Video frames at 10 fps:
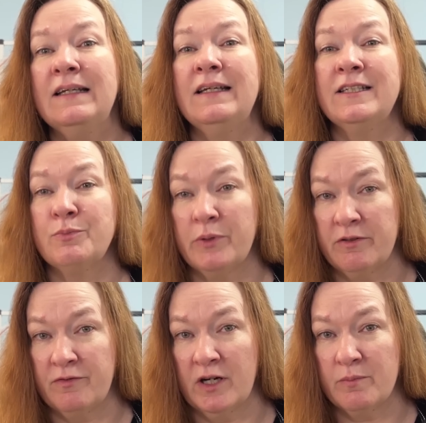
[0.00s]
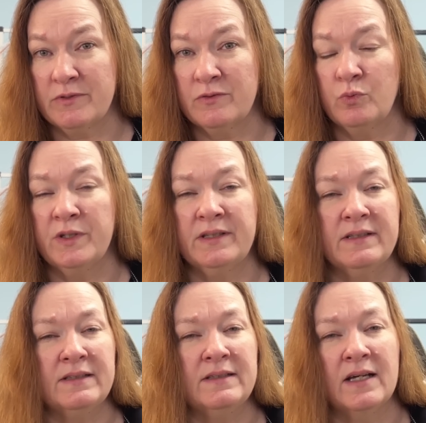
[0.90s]
It's print farms with
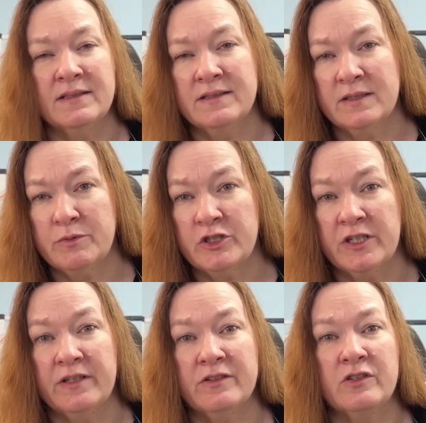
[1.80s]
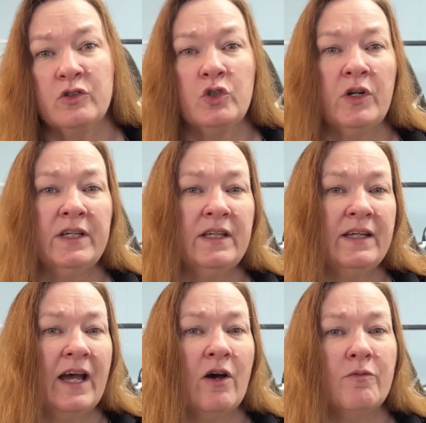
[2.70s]
dozens of machines cranking
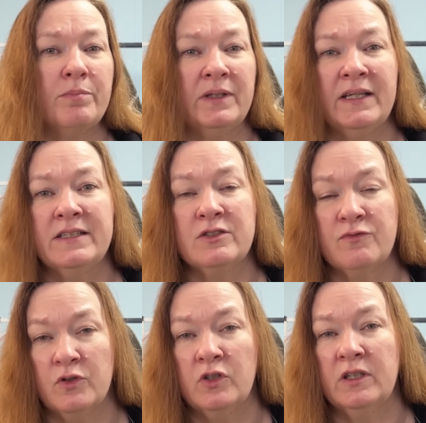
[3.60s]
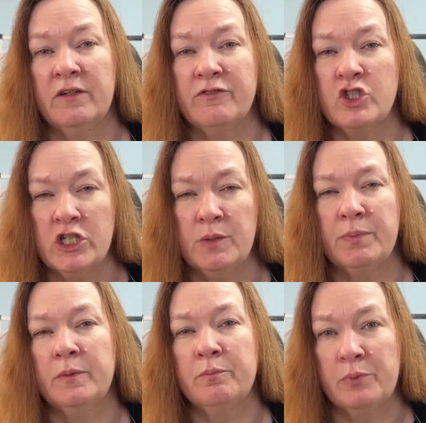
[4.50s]
out plates full of cheap
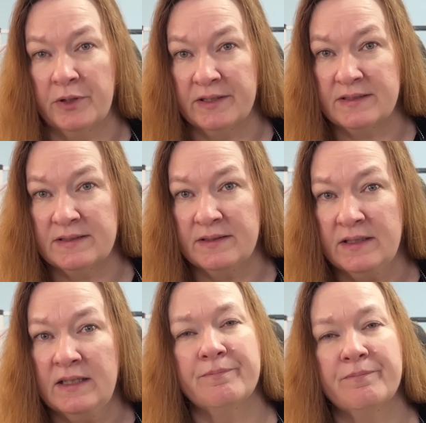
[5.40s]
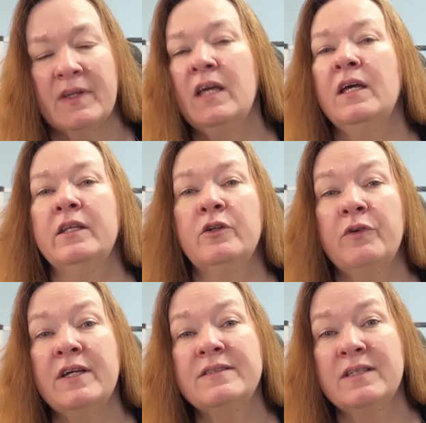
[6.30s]
prints. The
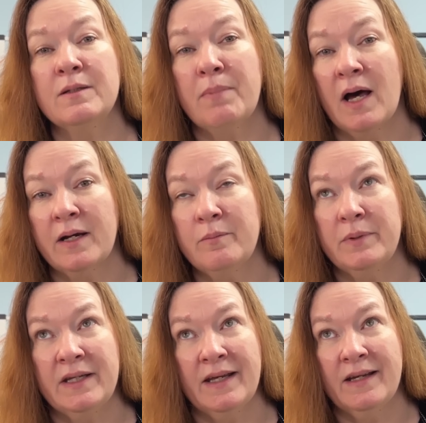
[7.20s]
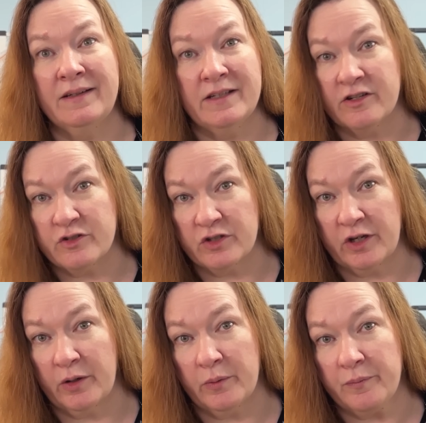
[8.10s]
race to the bottom began years
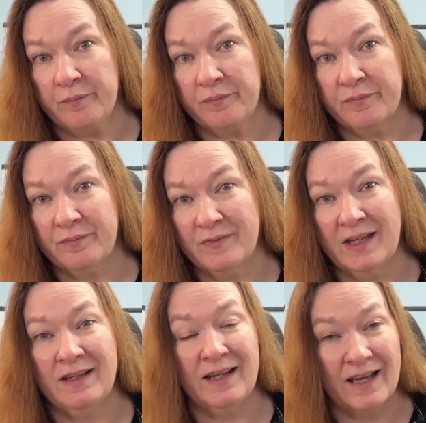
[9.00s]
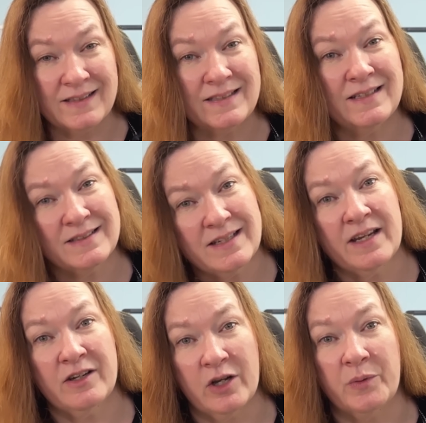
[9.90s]
ago, and Etsy has
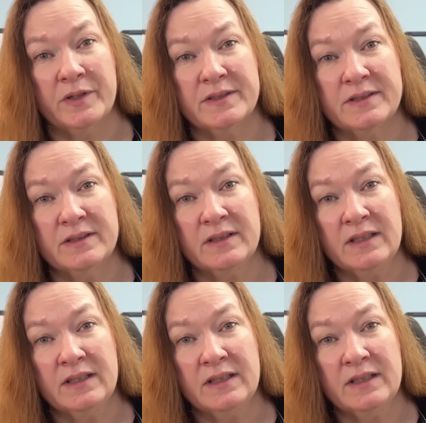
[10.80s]
taken notice.